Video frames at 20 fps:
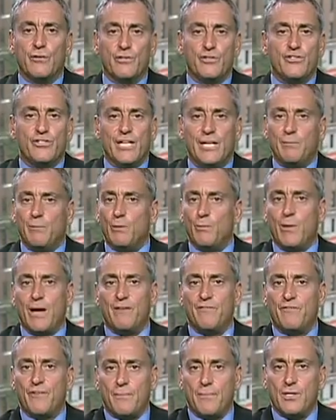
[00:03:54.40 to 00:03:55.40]
Christine, we
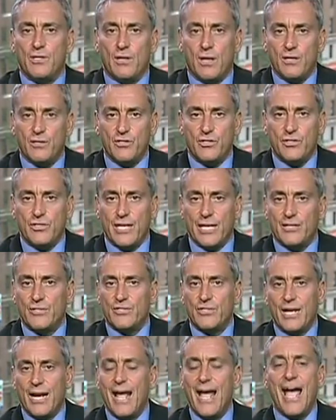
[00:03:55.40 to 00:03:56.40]
went from a
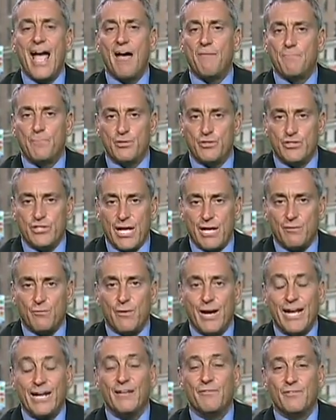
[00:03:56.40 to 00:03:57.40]
6.5%
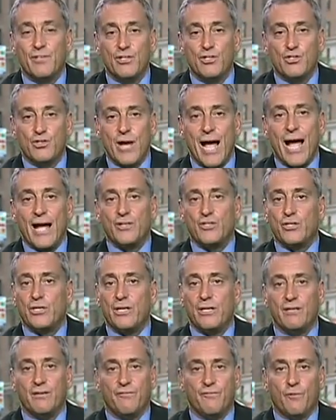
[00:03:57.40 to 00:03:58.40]
rate of contraction
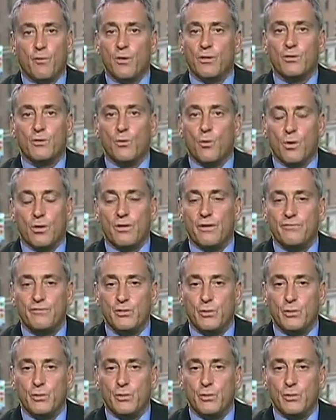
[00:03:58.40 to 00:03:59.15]
in the fourth quarter of